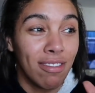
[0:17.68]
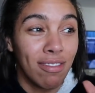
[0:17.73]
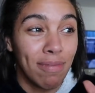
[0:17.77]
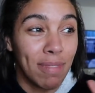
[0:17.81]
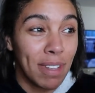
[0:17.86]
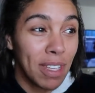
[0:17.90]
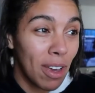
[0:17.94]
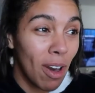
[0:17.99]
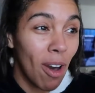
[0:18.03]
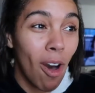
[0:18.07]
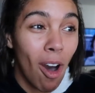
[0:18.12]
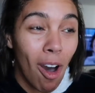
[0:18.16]

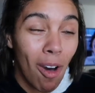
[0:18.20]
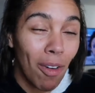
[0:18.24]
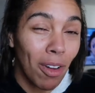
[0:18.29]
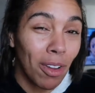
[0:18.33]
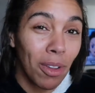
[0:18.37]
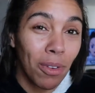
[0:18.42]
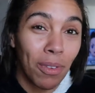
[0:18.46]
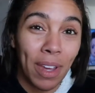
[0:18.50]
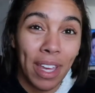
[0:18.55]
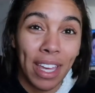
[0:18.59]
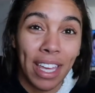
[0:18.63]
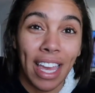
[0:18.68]
be home on
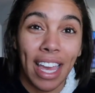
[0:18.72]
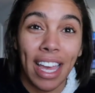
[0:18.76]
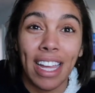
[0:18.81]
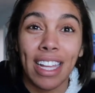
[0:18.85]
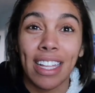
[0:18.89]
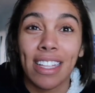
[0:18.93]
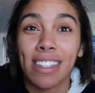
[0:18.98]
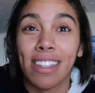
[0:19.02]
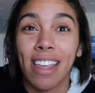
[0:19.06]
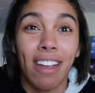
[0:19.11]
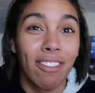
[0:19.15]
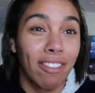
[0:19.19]
the
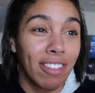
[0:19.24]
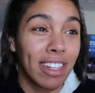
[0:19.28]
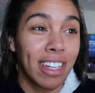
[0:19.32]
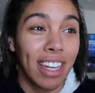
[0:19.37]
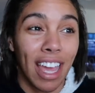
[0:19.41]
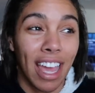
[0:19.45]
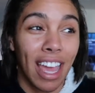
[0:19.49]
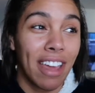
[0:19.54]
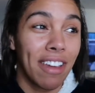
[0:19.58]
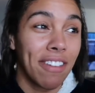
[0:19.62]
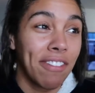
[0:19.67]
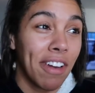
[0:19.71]
weekends every
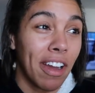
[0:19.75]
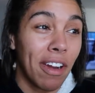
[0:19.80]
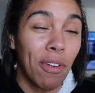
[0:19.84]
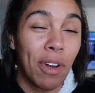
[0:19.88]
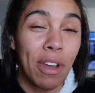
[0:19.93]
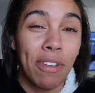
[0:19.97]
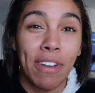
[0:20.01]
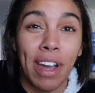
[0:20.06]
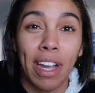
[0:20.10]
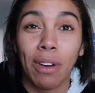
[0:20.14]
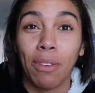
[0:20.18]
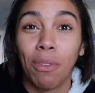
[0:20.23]
day if
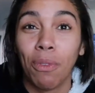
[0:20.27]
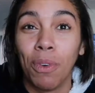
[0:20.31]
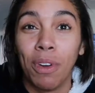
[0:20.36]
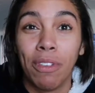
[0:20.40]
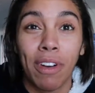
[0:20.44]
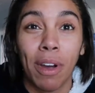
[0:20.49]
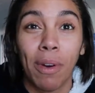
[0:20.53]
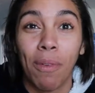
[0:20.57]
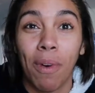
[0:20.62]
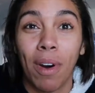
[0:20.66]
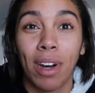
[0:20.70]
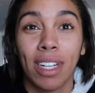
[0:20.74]

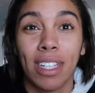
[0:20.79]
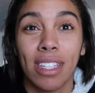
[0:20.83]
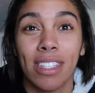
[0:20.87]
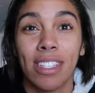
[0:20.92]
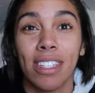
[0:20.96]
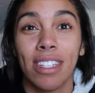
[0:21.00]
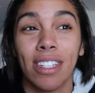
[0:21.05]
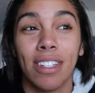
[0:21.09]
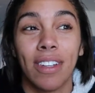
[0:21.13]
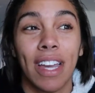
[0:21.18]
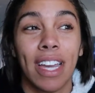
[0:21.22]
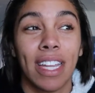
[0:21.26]
I wanted
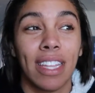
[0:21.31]
to.